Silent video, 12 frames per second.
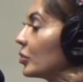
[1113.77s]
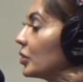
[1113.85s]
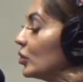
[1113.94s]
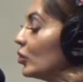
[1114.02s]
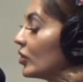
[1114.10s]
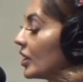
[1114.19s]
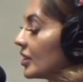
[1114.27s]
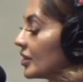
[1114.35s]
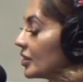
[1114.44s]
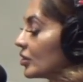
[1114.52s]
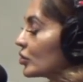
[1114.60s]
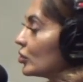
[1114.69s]
When you say that
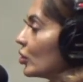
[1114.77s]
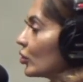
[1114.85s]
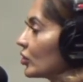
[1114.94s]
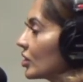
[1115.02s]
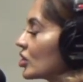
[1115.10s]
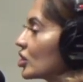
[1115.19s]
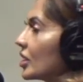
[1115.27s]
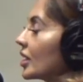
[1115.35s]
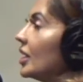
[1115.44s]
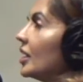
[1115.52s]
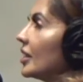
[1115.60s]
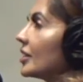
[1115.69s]
there's no such thing,
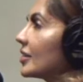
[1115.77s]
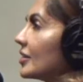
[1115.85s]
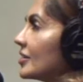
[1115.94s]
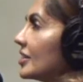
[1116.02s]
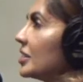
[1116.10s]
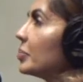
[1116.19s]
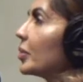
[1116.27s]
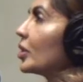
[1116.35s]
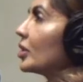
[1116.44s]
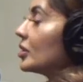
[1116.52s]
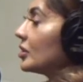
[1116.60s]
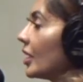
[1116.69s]
that's a
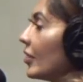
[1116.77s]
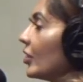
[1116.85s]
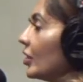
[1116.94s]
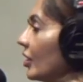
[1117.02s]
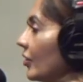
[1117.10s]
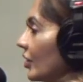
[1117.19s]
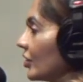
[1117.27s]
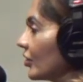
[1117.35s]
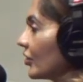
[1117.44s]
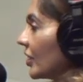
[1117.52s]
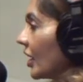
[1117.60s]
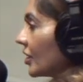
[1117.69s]
deeper level of
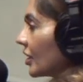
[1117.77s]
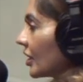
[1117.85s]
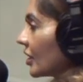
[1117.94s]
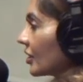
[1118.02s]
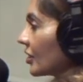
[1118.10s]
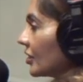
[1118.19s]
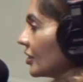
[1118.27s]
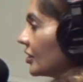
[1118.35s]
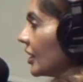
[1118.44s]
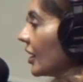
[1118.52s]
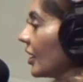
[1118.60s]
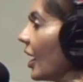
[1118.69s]
understanding.
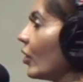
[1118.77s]
That how